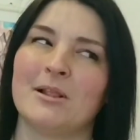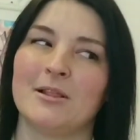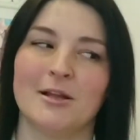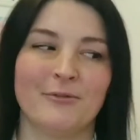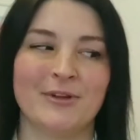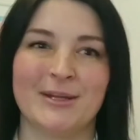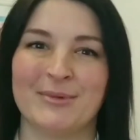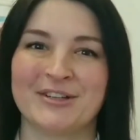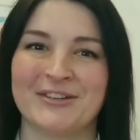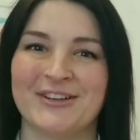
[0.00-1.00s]
Love in the
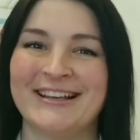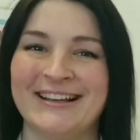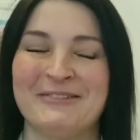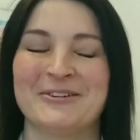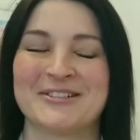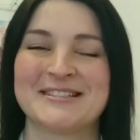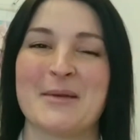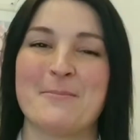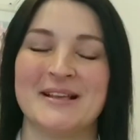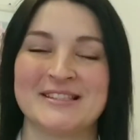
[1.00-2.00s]
Bottle. I want the
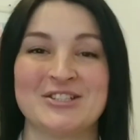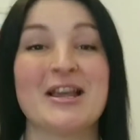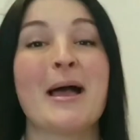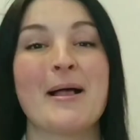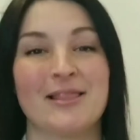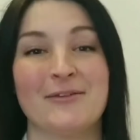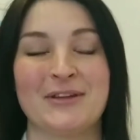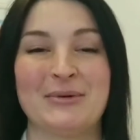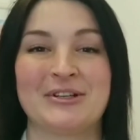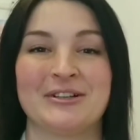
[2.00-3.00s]
same message. Love
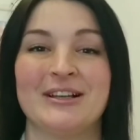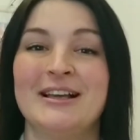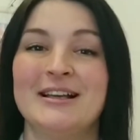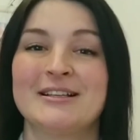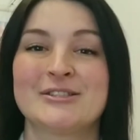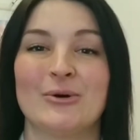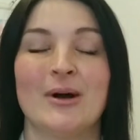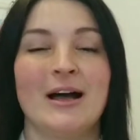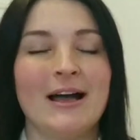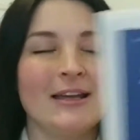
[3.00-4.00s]
in the Bottle.
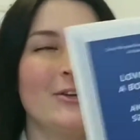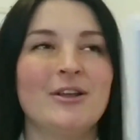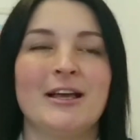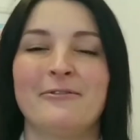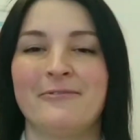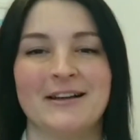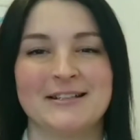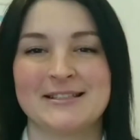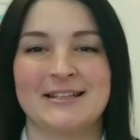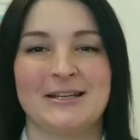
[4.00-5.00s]
So I don't have
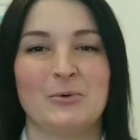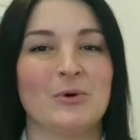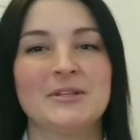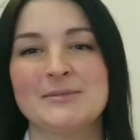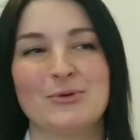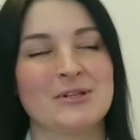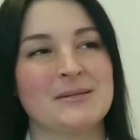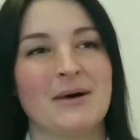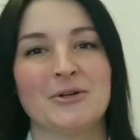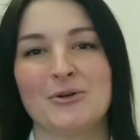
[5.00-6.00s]
finest idea what this book
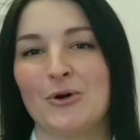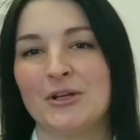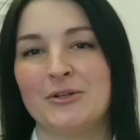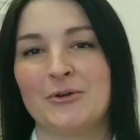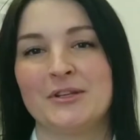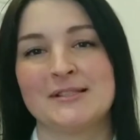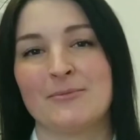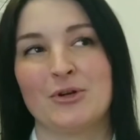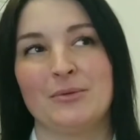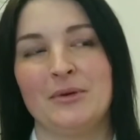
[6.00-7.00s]
is about. All I know that
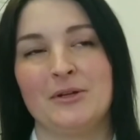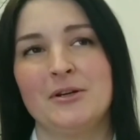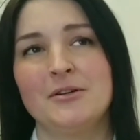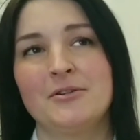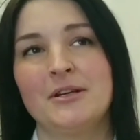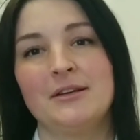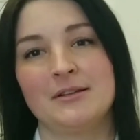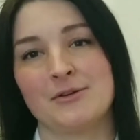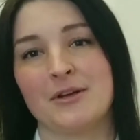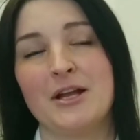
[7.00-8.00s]
I'm going to be in Hungary.
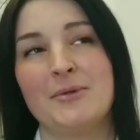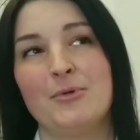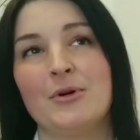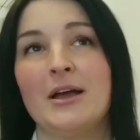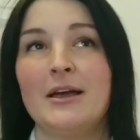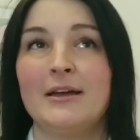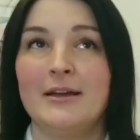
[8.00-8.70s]
It's a Hungarian book.